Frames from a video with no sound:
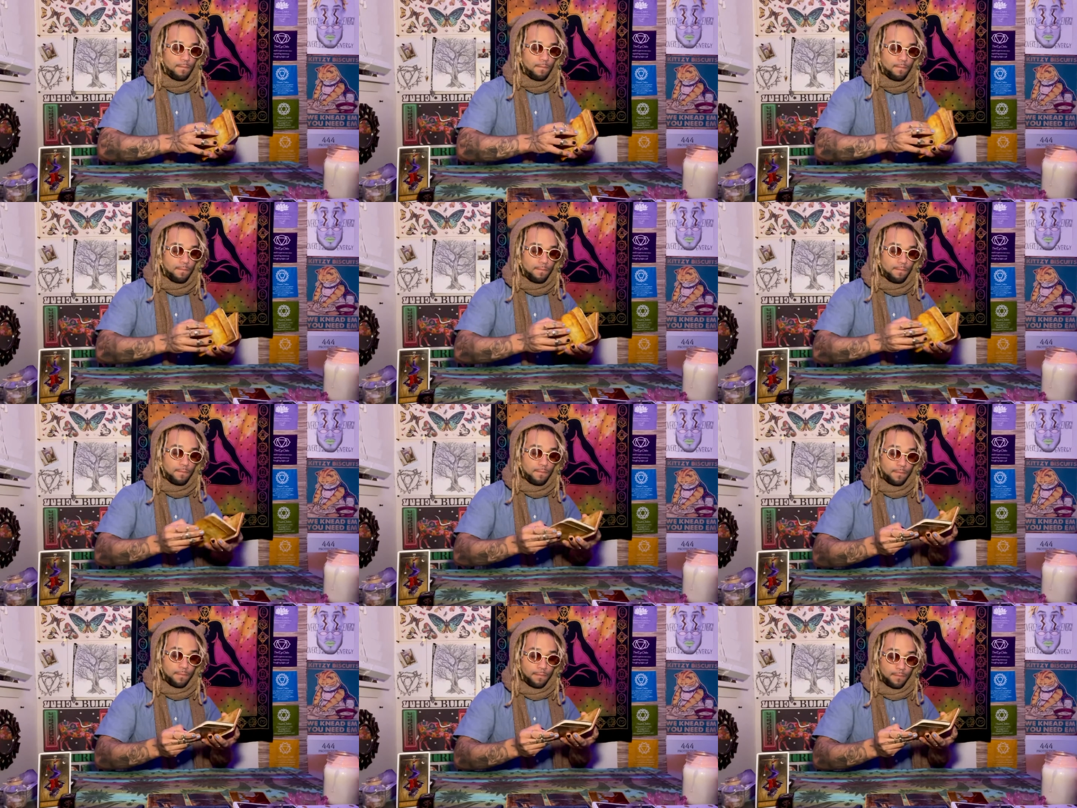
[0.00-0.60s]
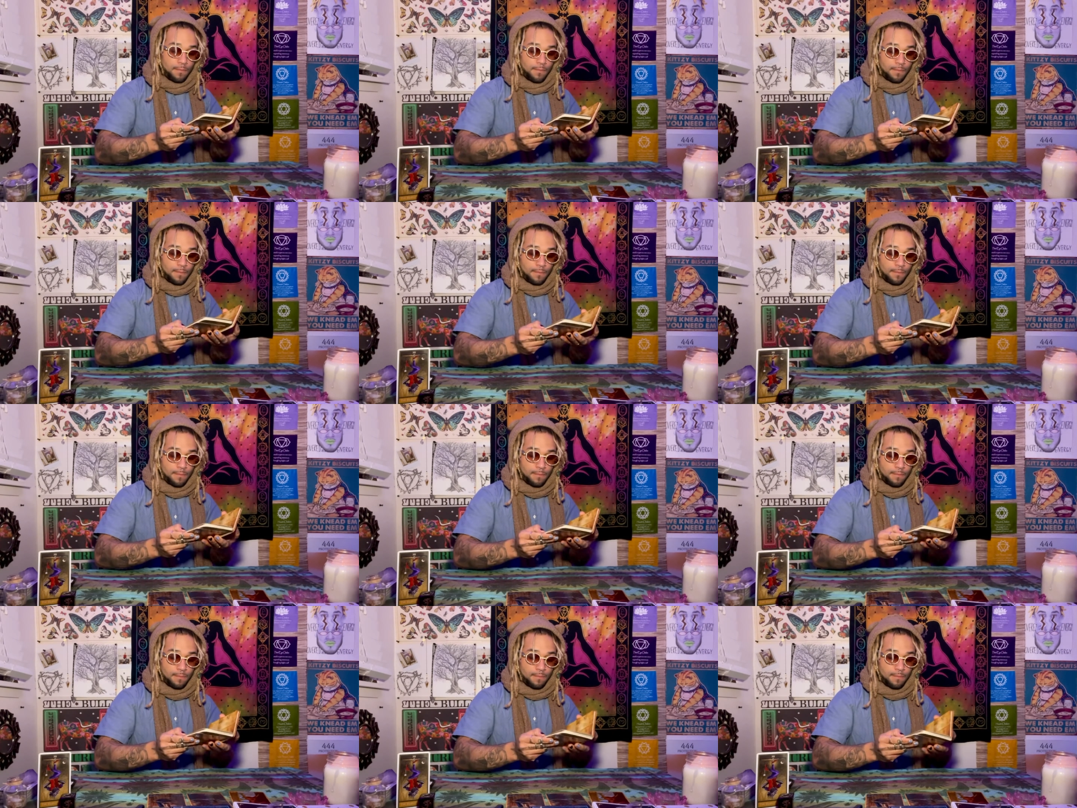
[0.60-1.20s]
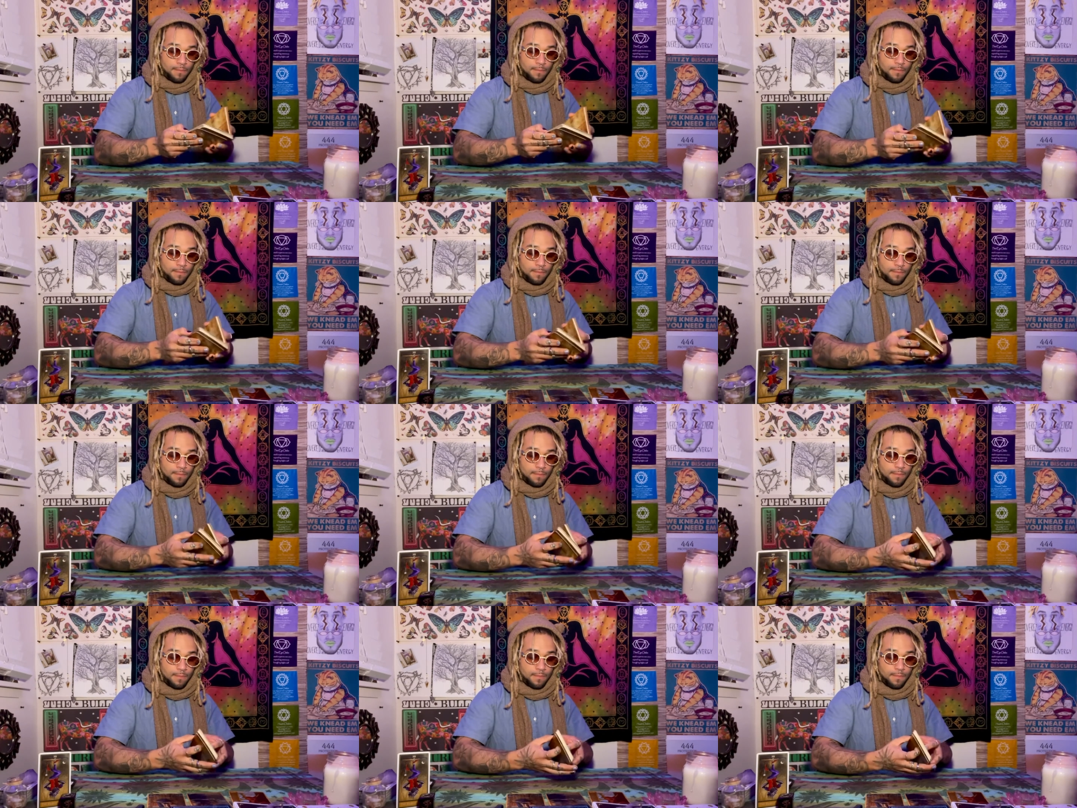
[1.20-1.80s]

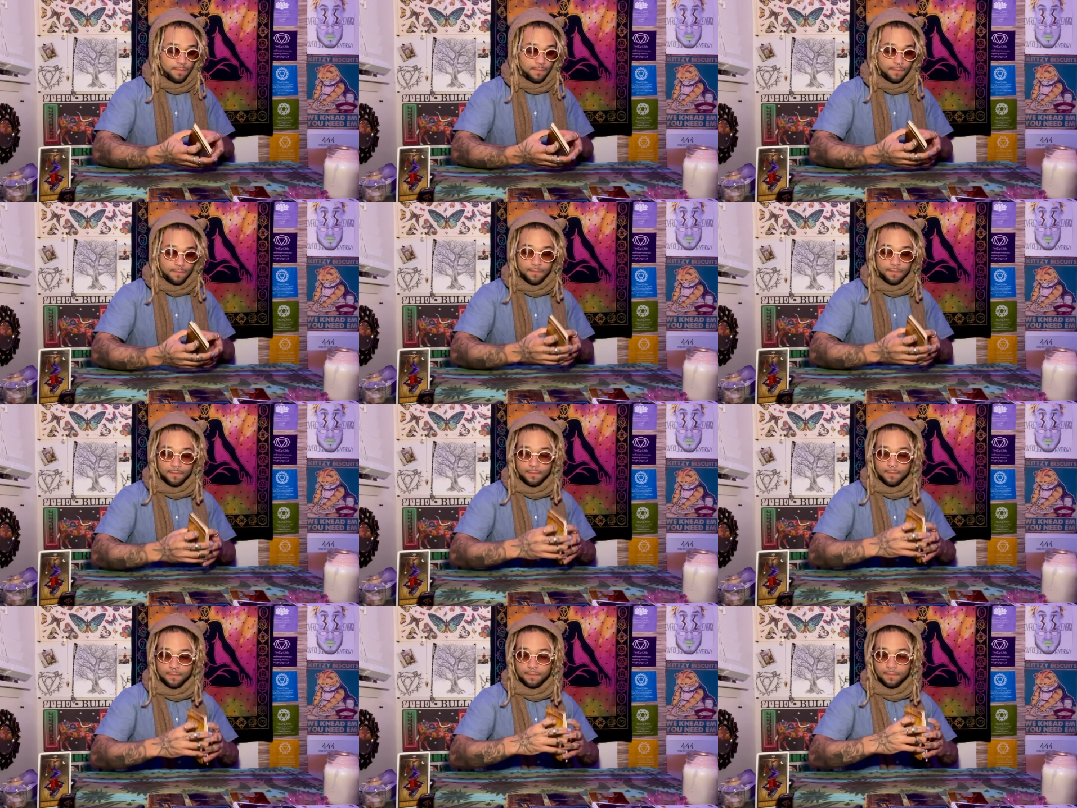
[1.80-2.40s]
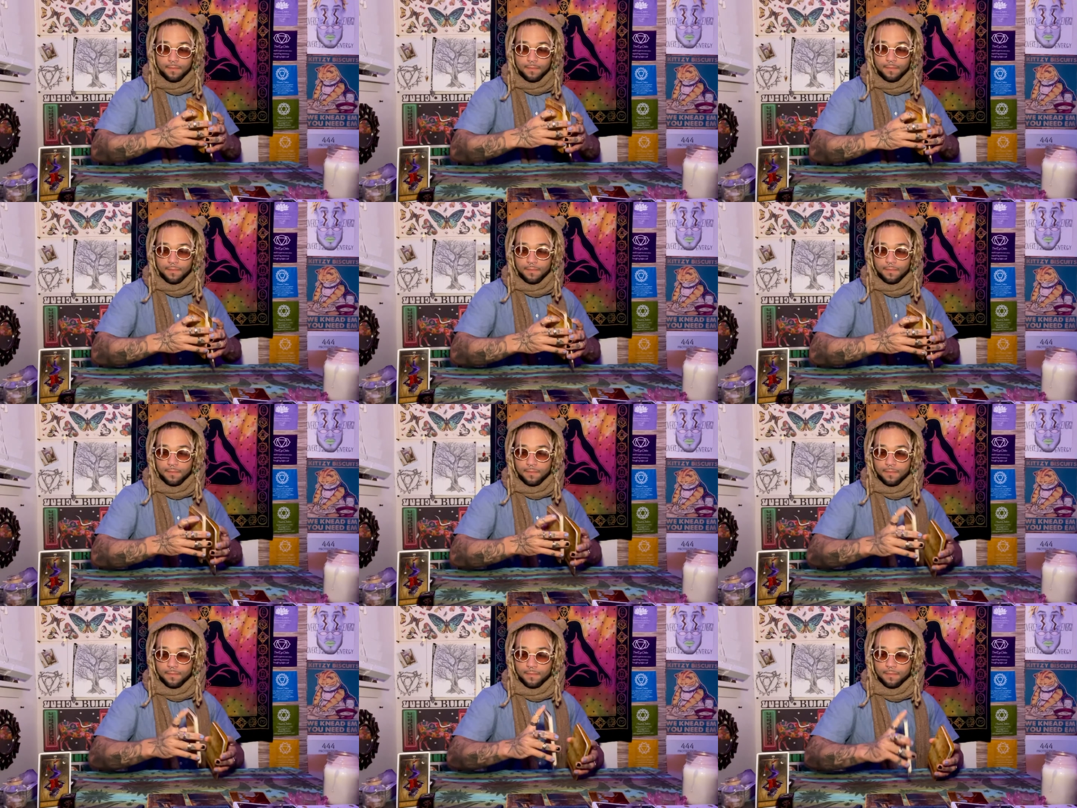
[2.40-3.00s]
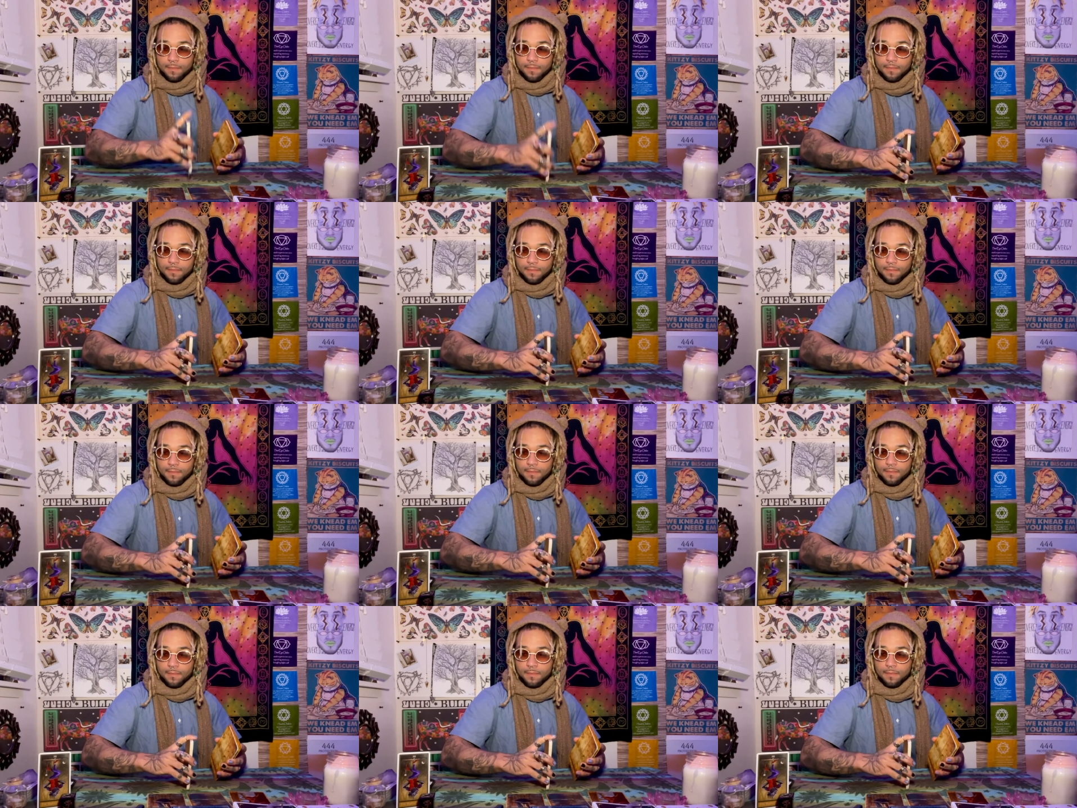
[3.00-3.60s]

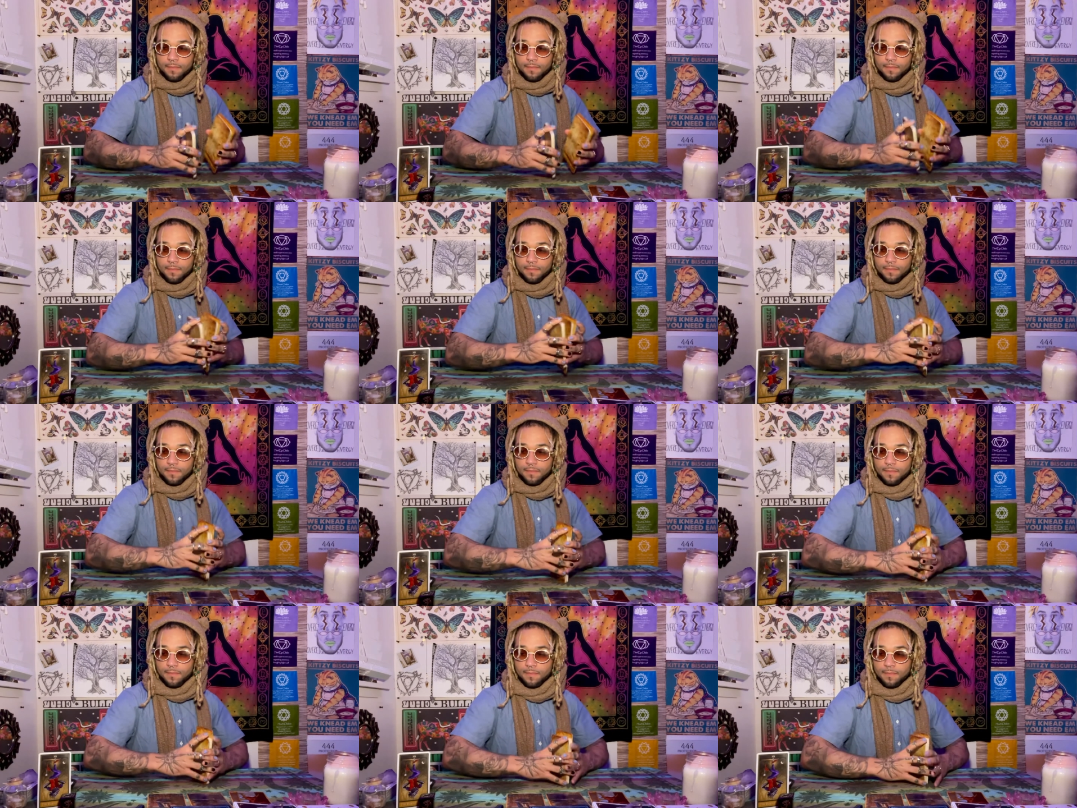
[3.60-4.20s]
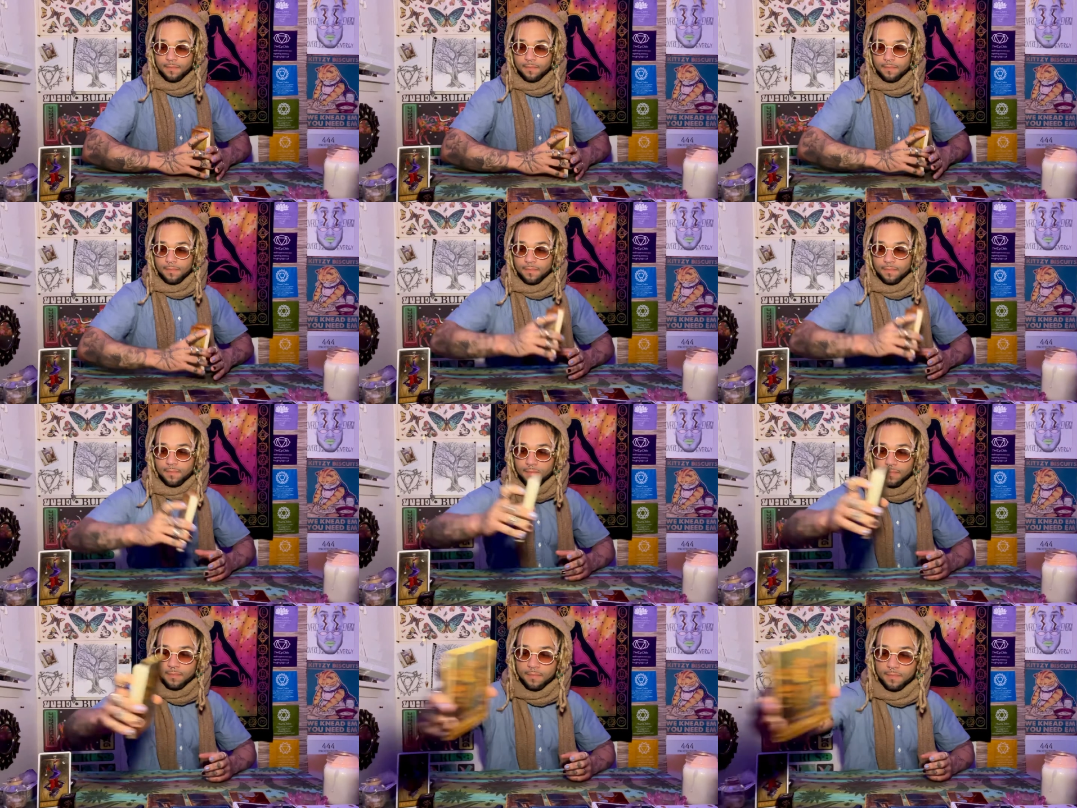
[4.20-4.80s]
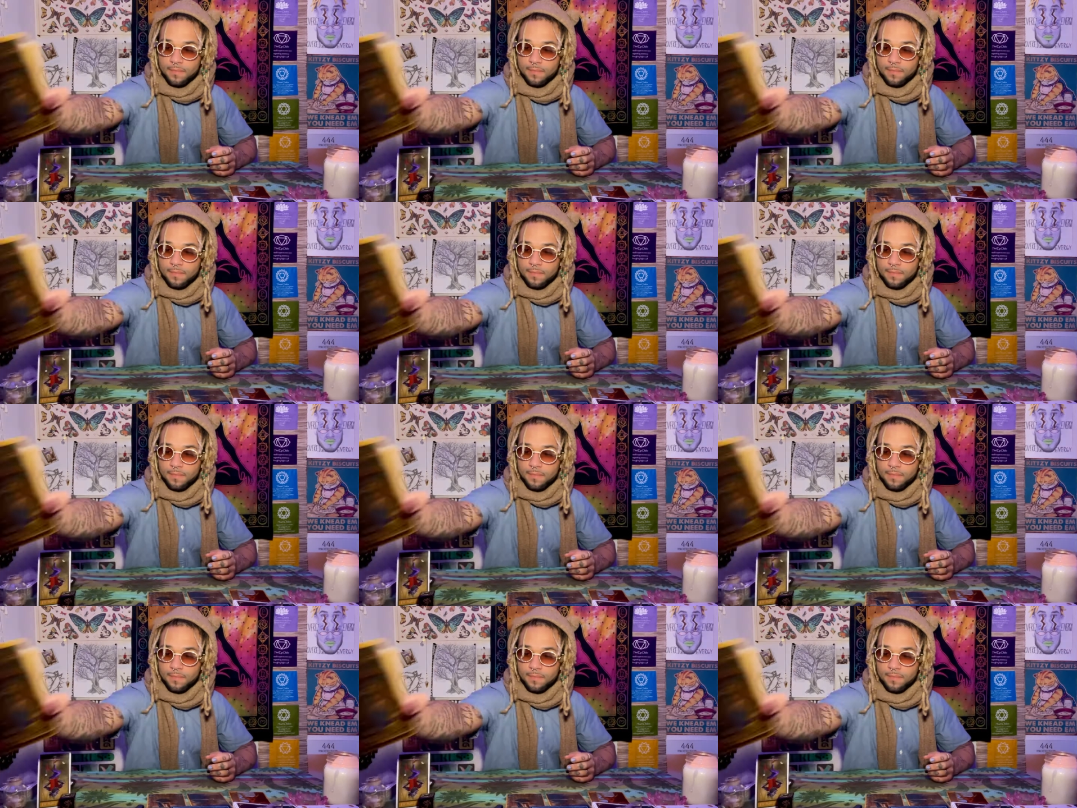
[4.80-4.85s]
(no one is talking)